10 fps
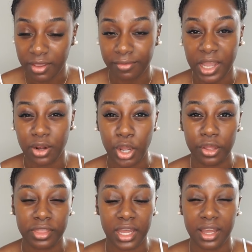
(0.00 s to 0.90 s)
if I
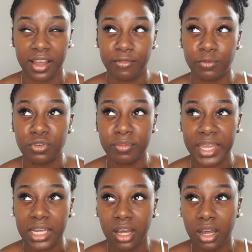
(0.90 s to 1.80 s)
know that I've worn
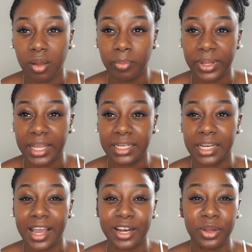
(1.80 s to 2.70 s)
makeup
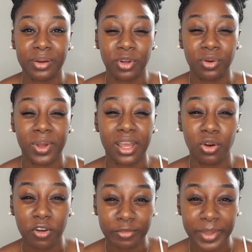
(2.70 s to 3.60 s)
and I know I'm gonna wear
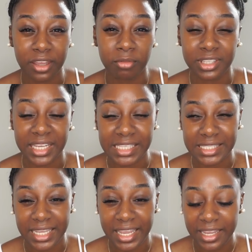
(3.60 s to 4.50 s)
a lot of makeup the
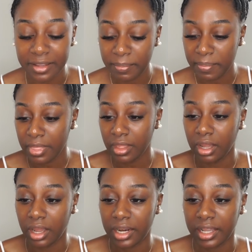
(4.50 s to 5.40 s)
next day,
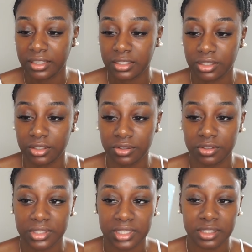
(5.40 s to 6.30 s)
I like to
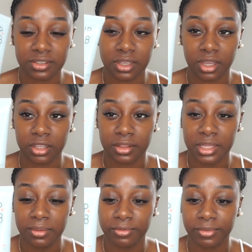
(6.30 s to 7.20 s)
use this
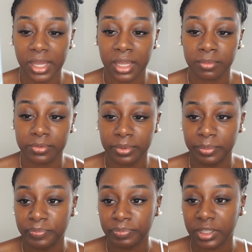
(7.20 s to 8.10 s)
Nip Fab
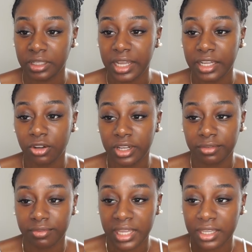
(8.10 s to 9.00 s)

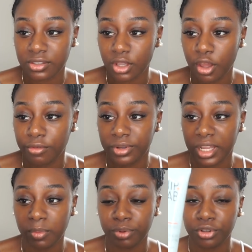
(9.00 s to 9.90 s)
Glycolic Fix
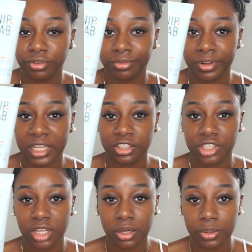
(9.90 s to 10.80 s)
Overnight Purifying
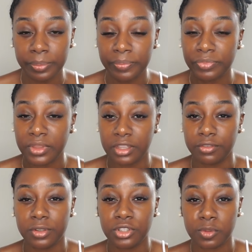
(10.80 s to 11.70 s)
Gel.
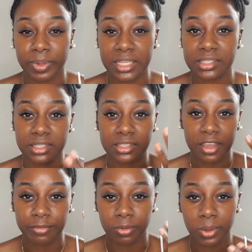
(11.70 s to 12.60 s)
If you just place this
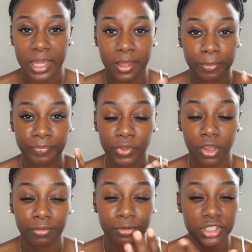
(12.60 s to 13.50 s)
everywhere,
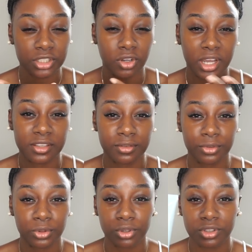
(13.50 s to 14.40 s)
avoiding your eyes of
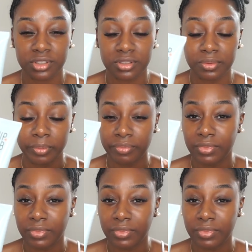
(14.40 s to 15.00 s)
course,